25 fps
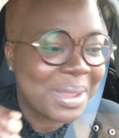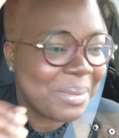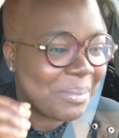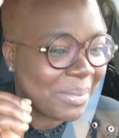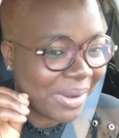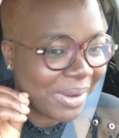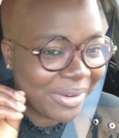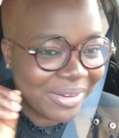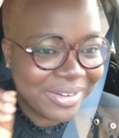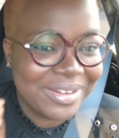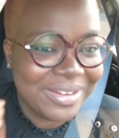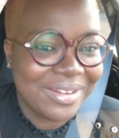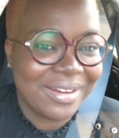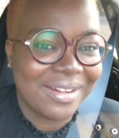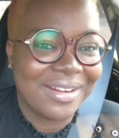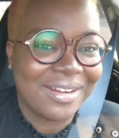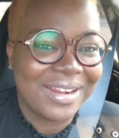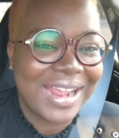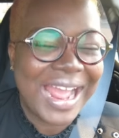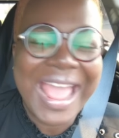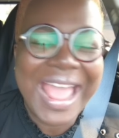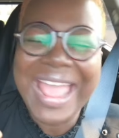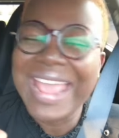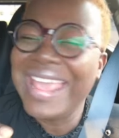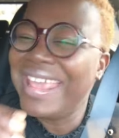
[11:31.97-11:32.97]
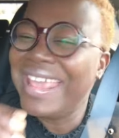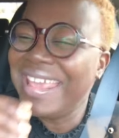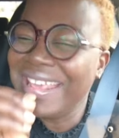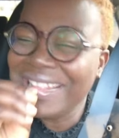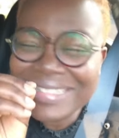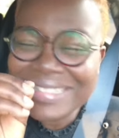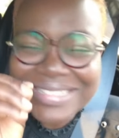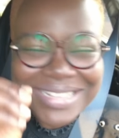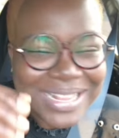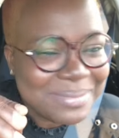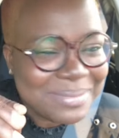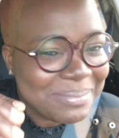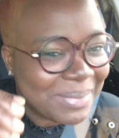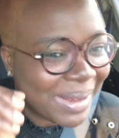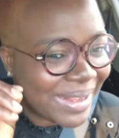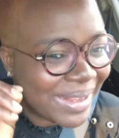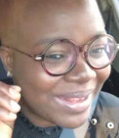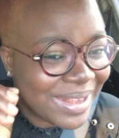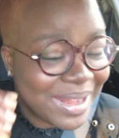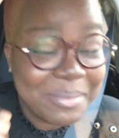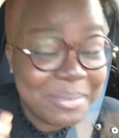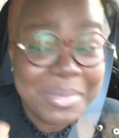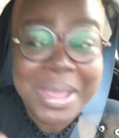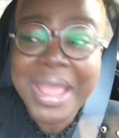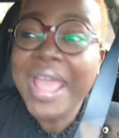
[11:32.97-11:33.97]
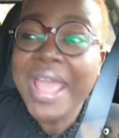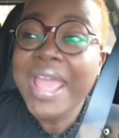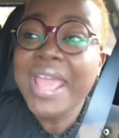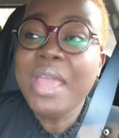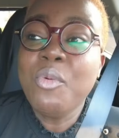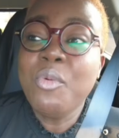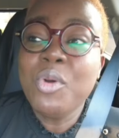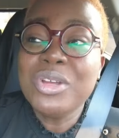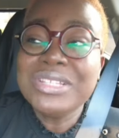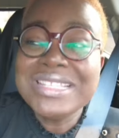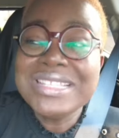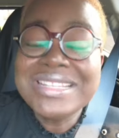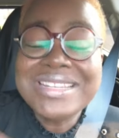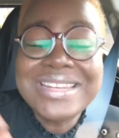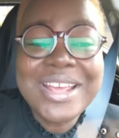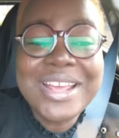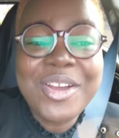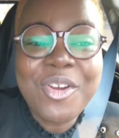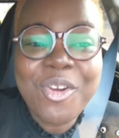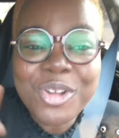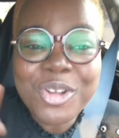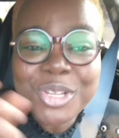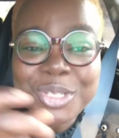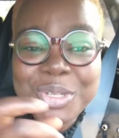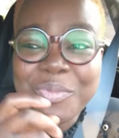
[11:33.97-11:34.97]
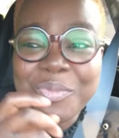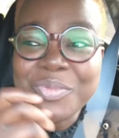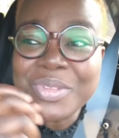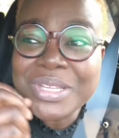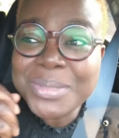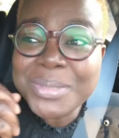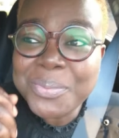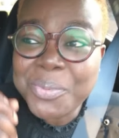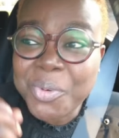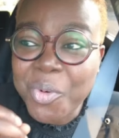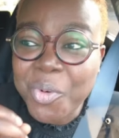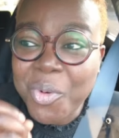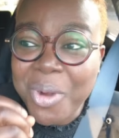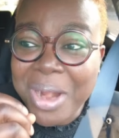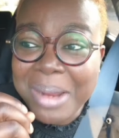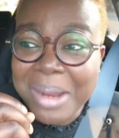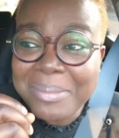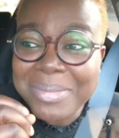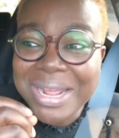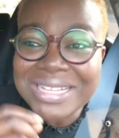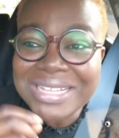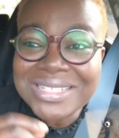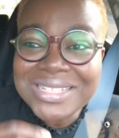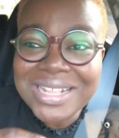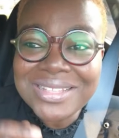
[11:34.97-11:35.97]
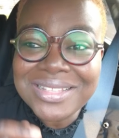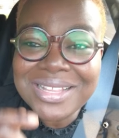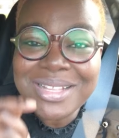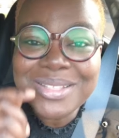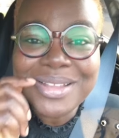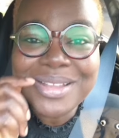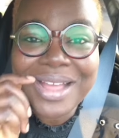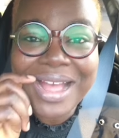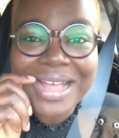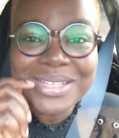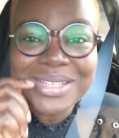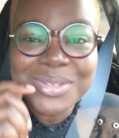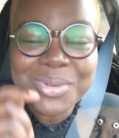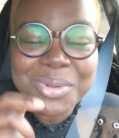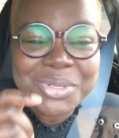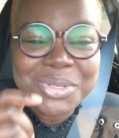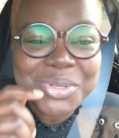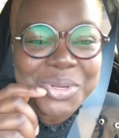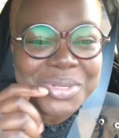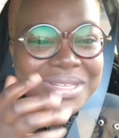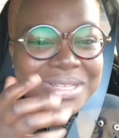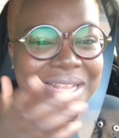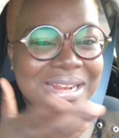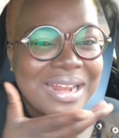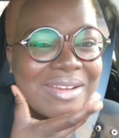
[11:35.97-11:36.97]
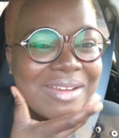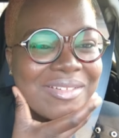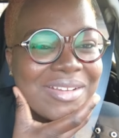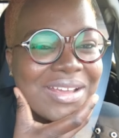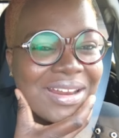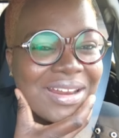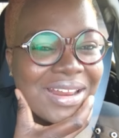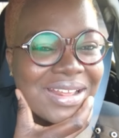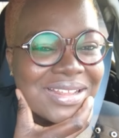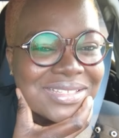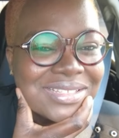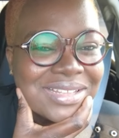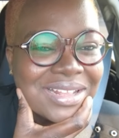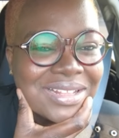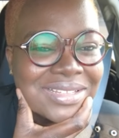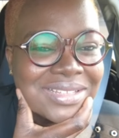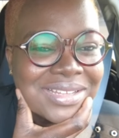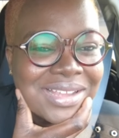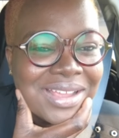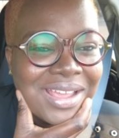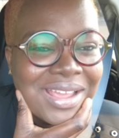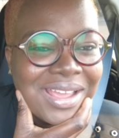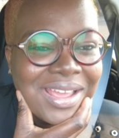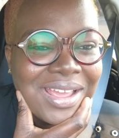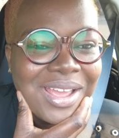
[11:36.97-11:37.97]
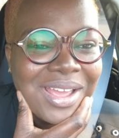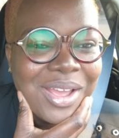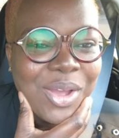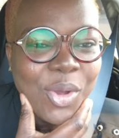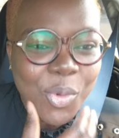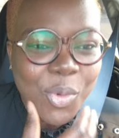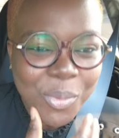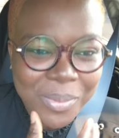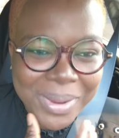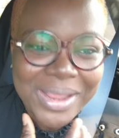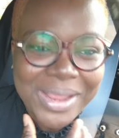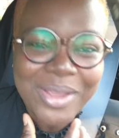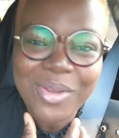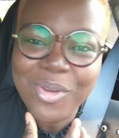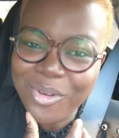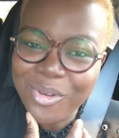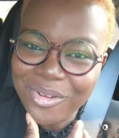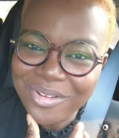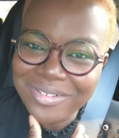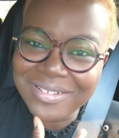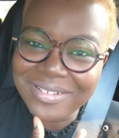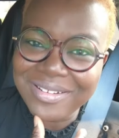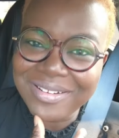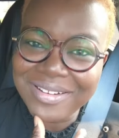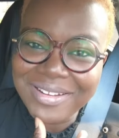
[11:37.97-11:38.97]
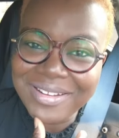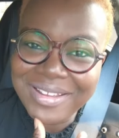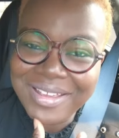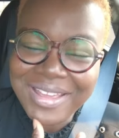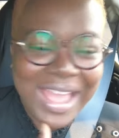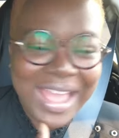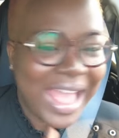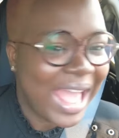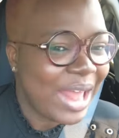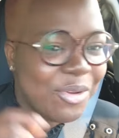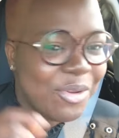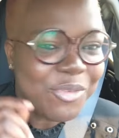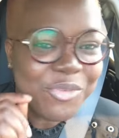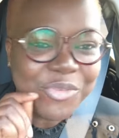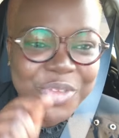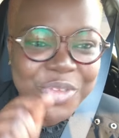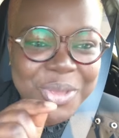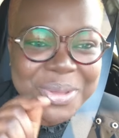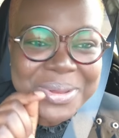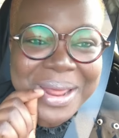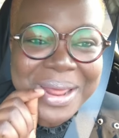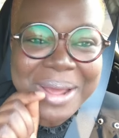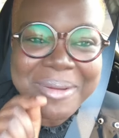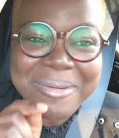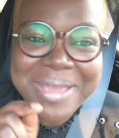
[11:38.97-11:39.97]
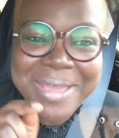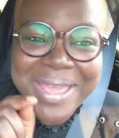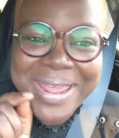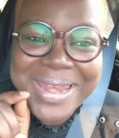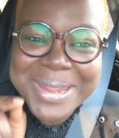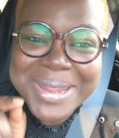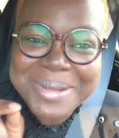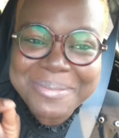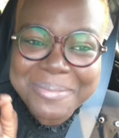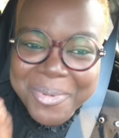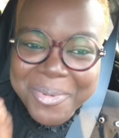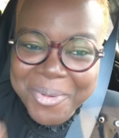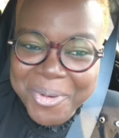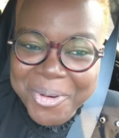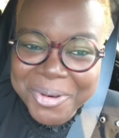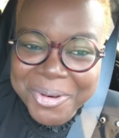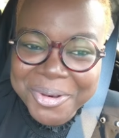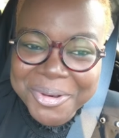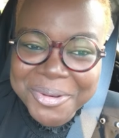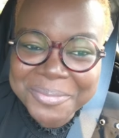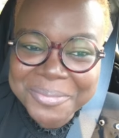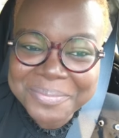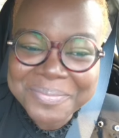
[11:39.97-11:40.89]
Marina. I hated my name. It was in the course of this program, I started to ask questions and I realized that, oh my God, I don't feel that way anymore.